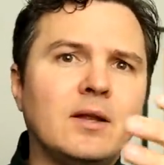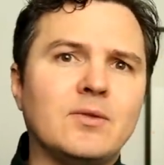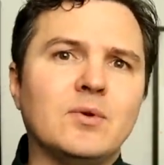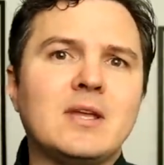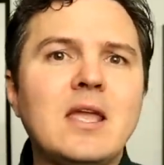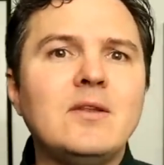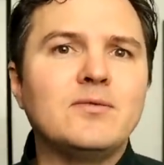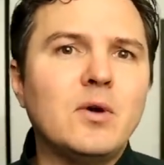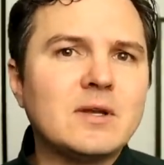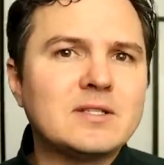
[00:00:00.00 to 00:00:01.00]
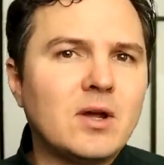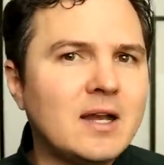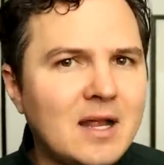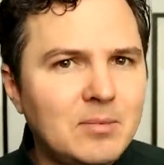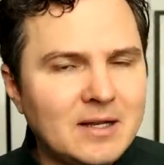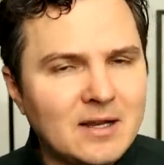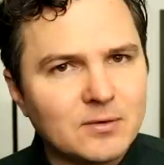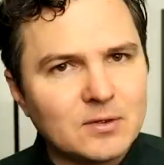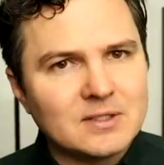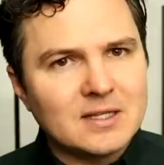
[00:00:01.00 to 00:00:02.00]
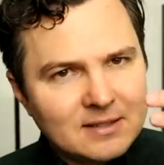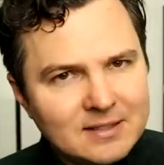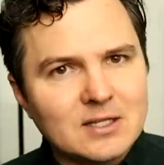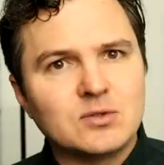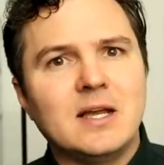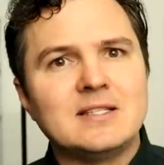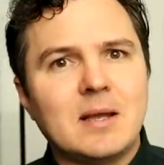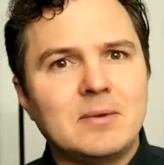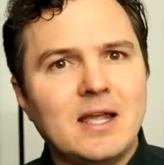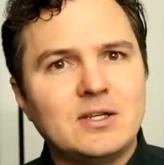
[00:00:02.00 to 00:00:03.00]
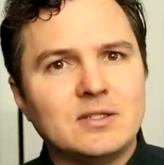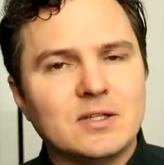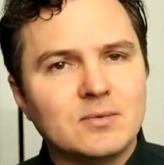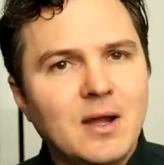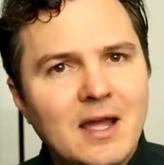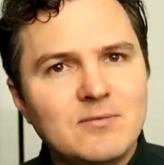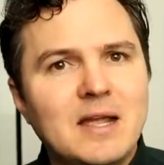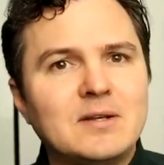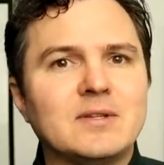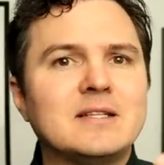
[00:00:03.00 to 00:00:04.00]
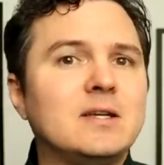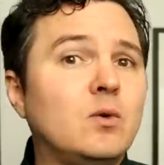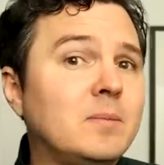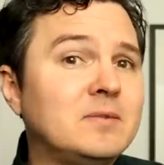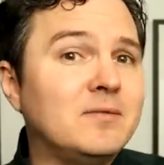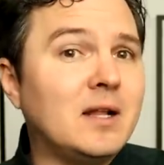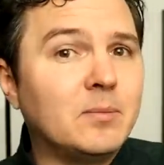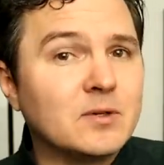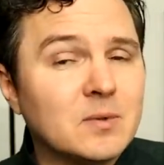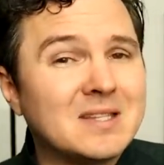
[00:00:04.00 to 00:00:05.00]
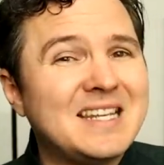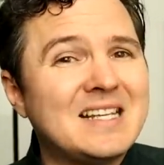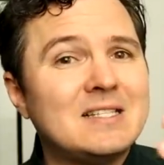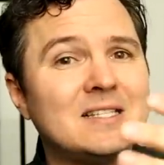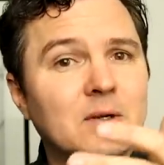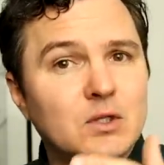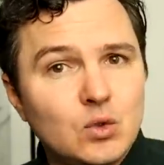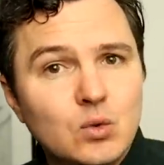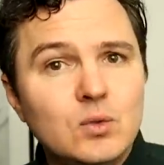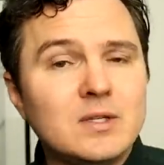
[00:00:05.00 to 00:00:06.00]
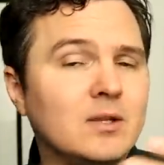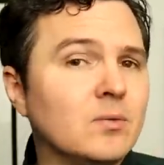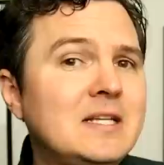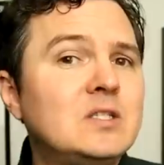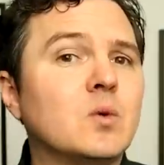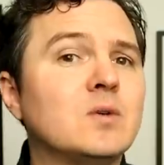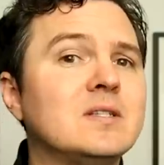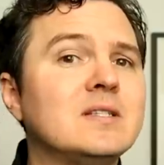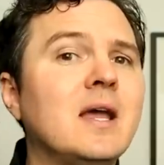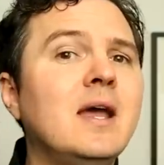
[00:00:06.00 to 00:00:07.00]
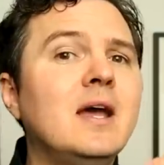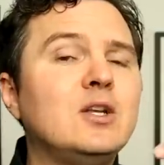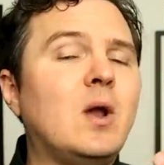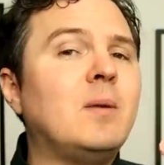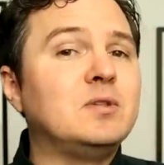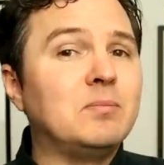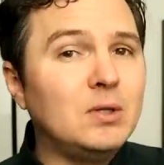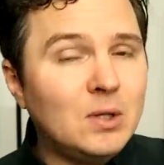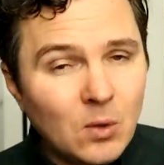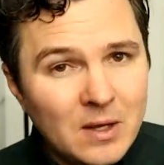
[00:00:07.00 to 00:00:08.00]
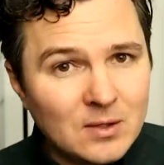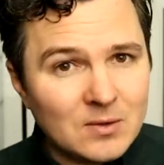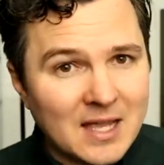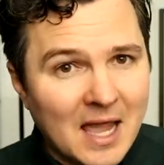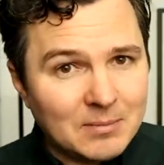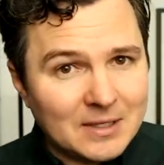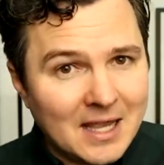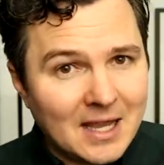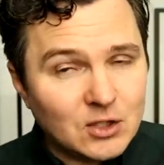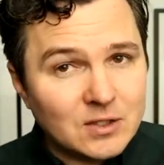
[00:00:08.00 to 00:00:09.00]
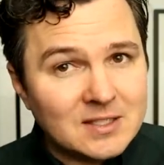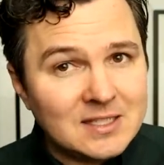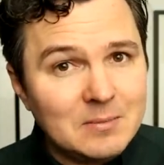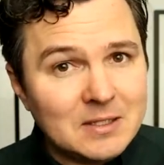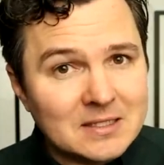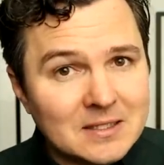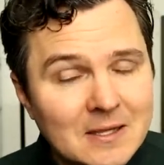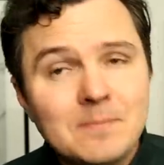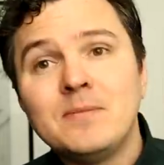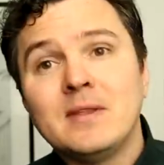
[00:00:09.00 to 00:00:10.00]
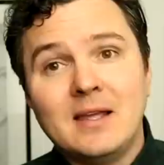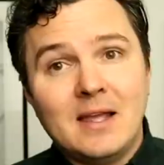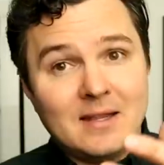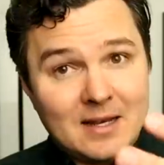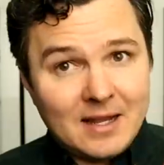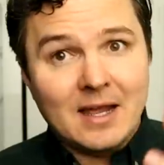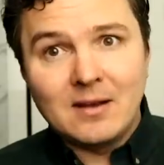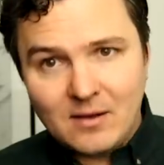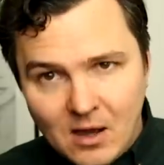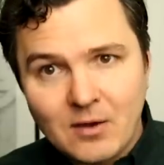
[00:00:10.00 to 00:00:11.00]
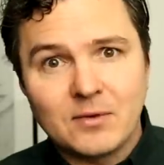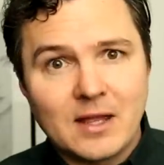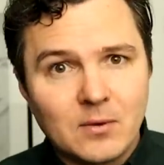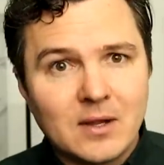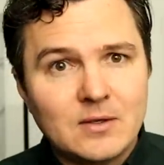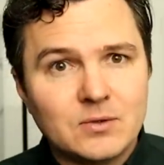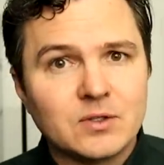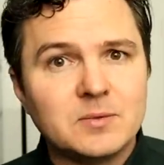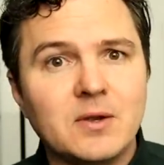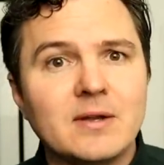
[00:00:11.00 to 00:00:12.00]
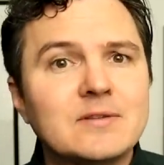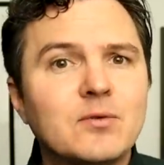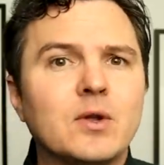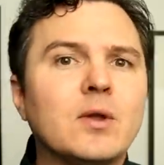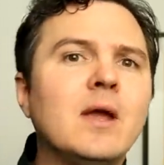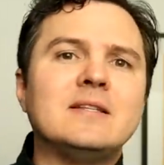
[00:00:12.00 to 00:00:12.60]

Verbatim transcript: Now, through a keen focus on enabling diverse decentralized applications to thrive, Mantle thus equips developers with the necessary tools and the resources to help deploy those applications seamlessly and then again, offer that great user experience for you.